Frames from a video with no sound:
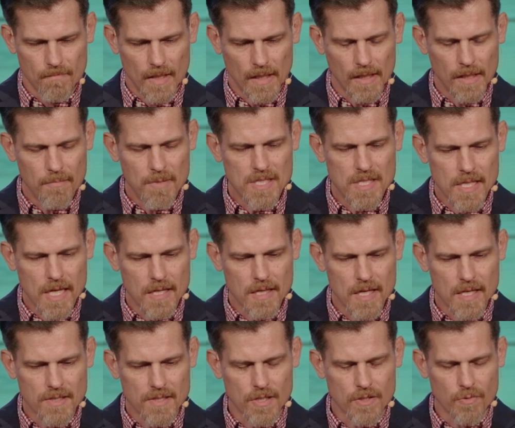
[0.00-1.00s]
let me say
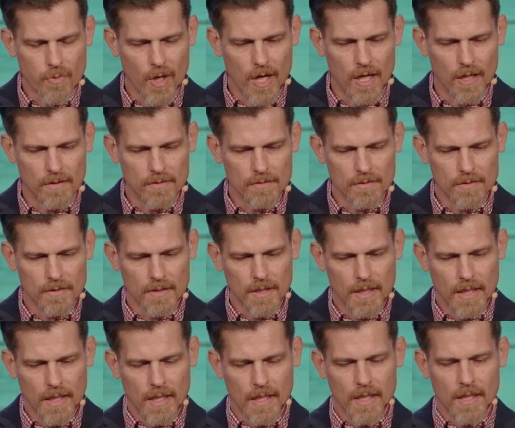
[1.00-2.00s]
this as well.
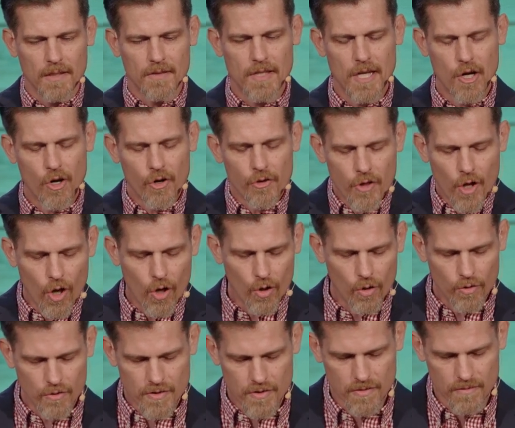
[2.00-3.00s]
There are
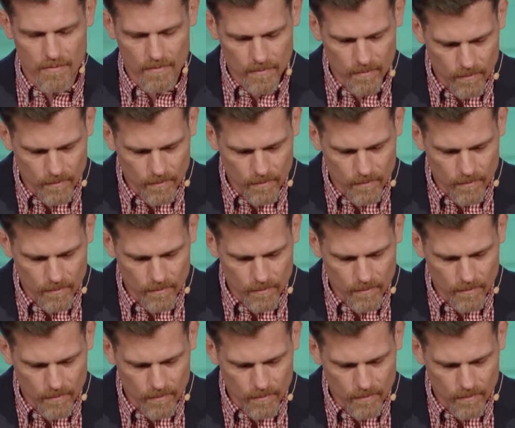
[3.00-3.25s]
those